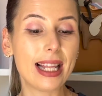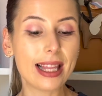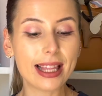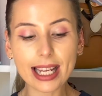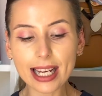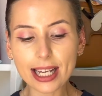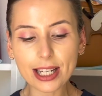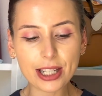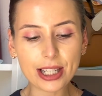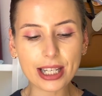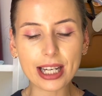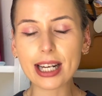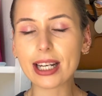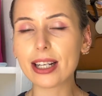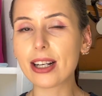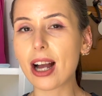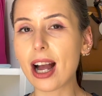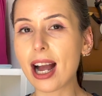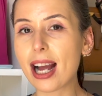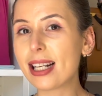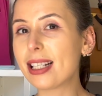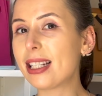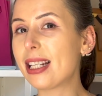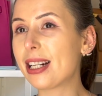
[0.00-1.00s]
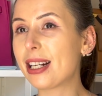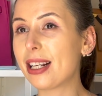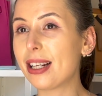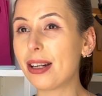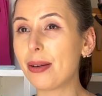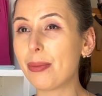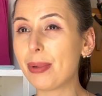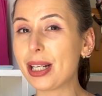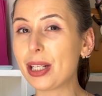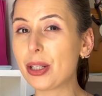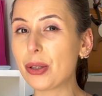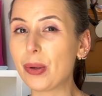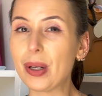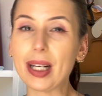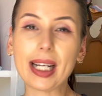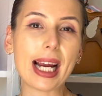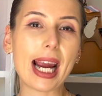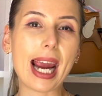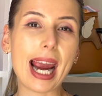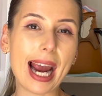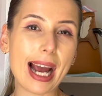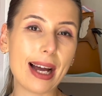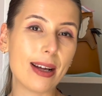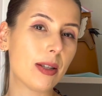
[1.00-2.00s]
this year, guys, they're going to be doing
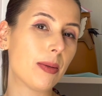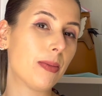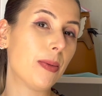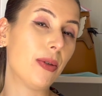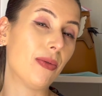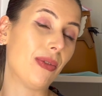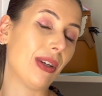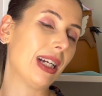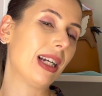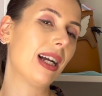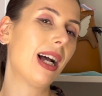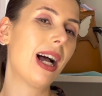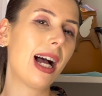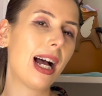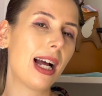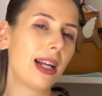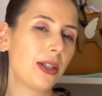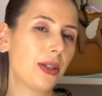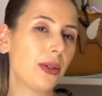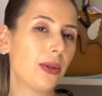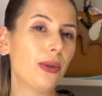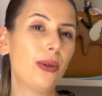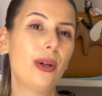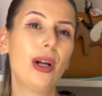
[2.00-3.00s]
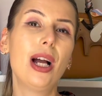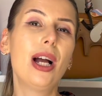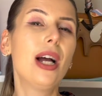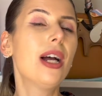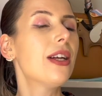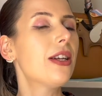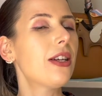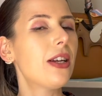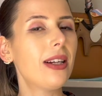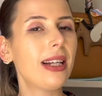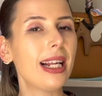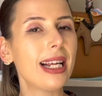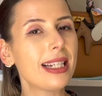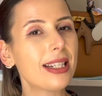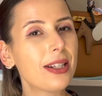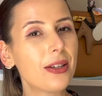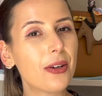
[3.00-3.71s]
Howl's Moving Castle. So let's